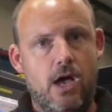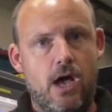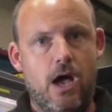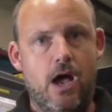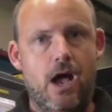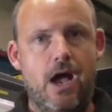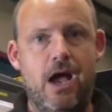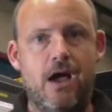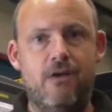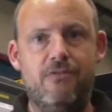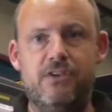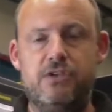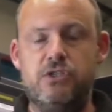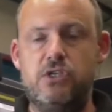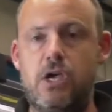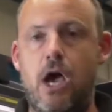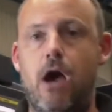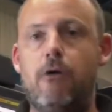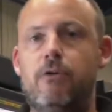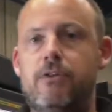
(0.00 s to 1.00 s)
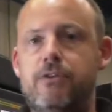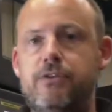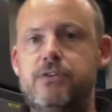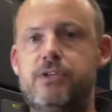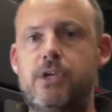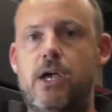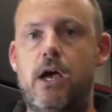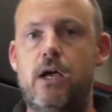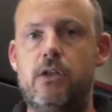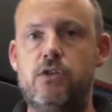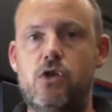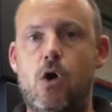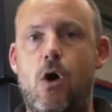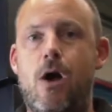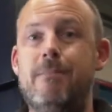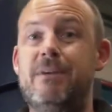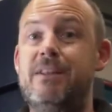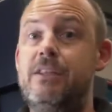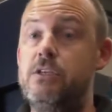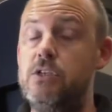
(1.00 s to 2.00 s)
at this current
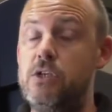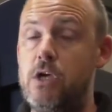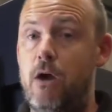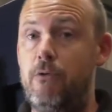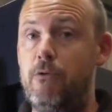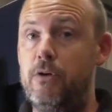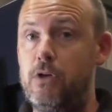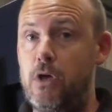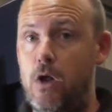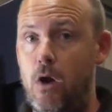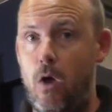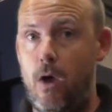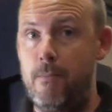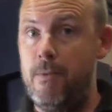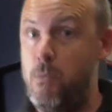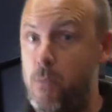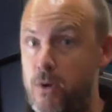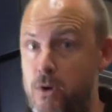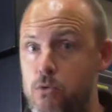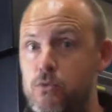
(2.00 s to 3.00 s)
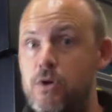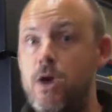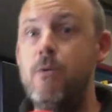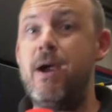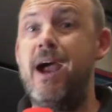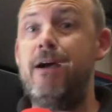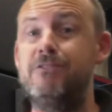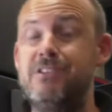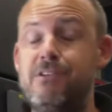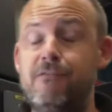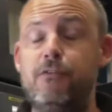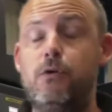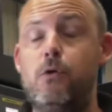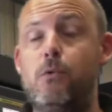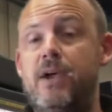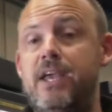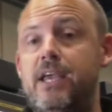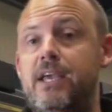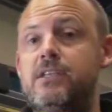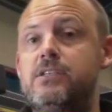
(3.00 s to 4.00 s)
time, in this current climate. We all know how
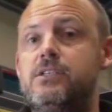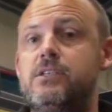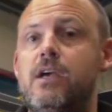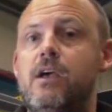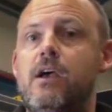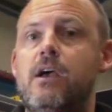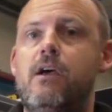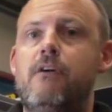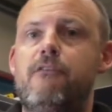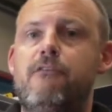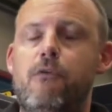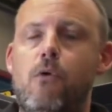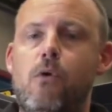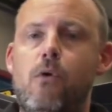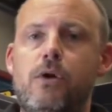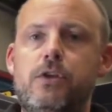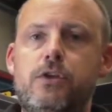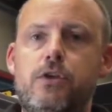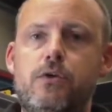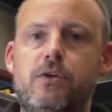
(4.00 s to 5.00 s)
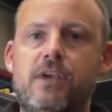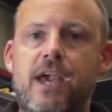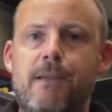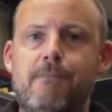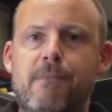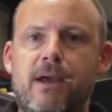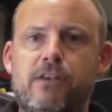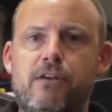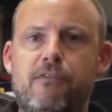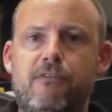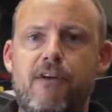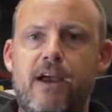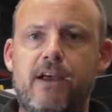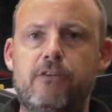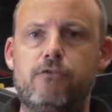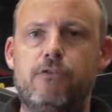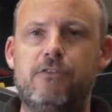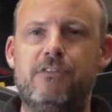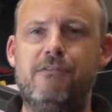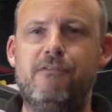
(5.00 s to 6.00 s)
difficult it is for UK
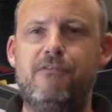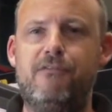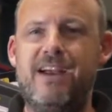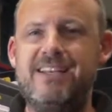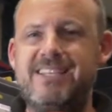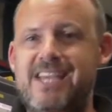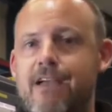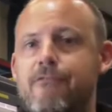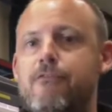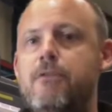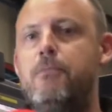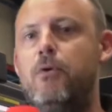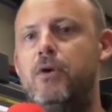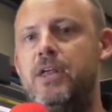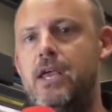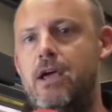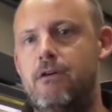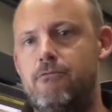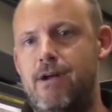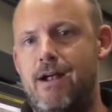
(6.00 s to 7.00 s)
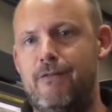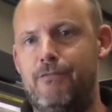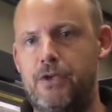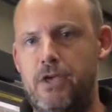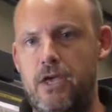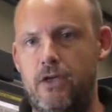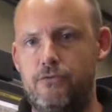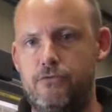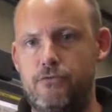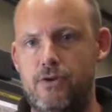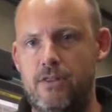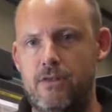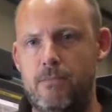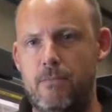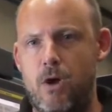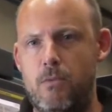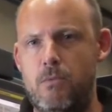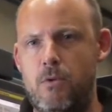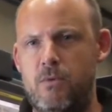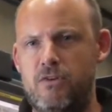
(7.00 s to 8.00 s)
manufacturers. In fact, everybody around the country at the
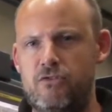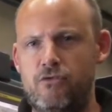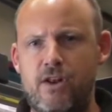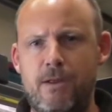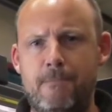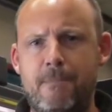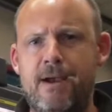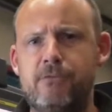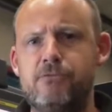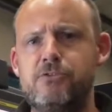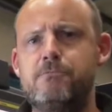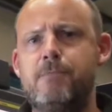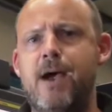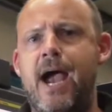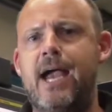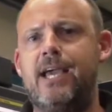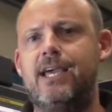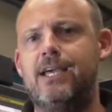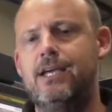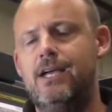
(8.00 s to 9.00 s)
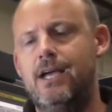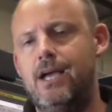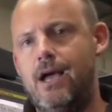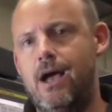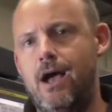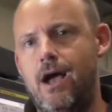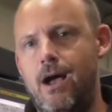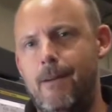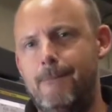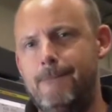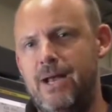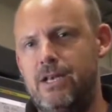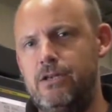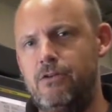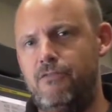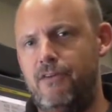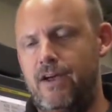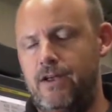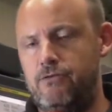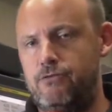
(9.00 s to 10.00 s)
moment, we're trying to bounce back, and
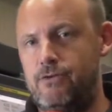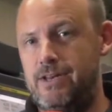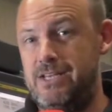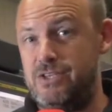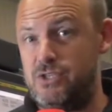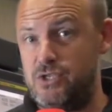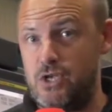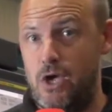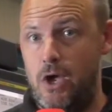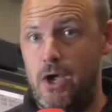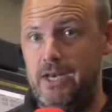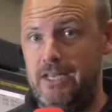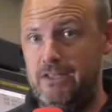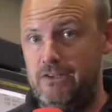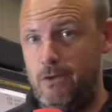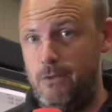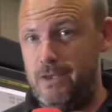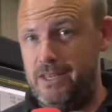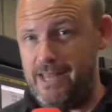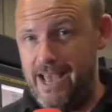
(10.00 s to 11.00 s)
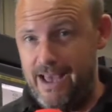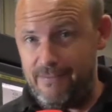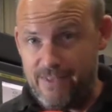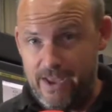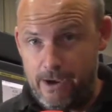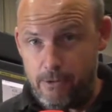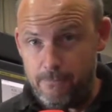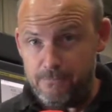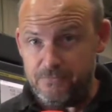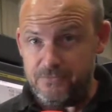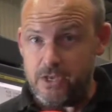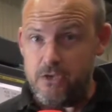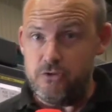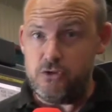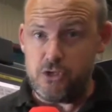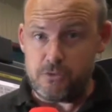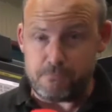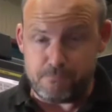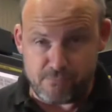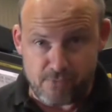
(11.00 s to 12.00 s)
manufacturing is certainly doing that. Now,
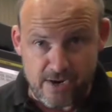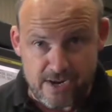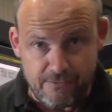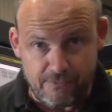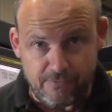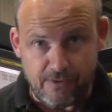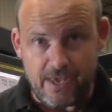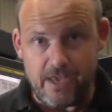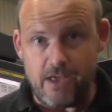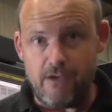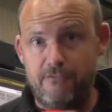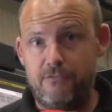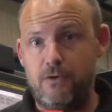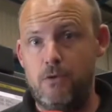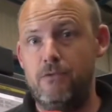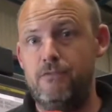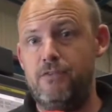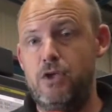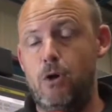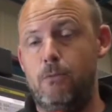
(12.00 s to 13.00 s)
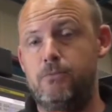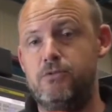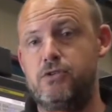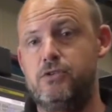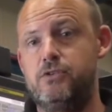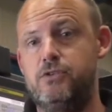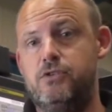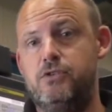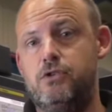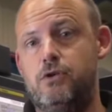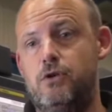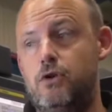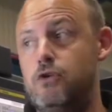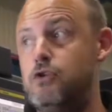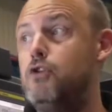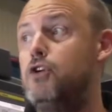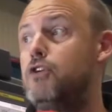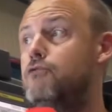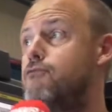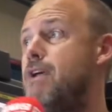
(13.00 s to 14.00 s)
just briefly, a few of the options to you.
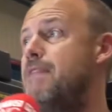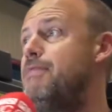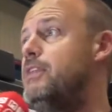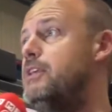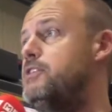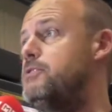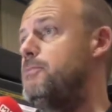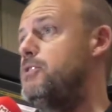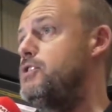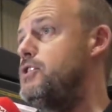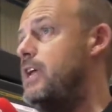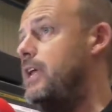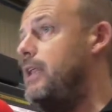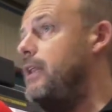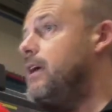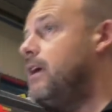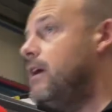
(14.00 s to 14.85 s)
You could rent this machine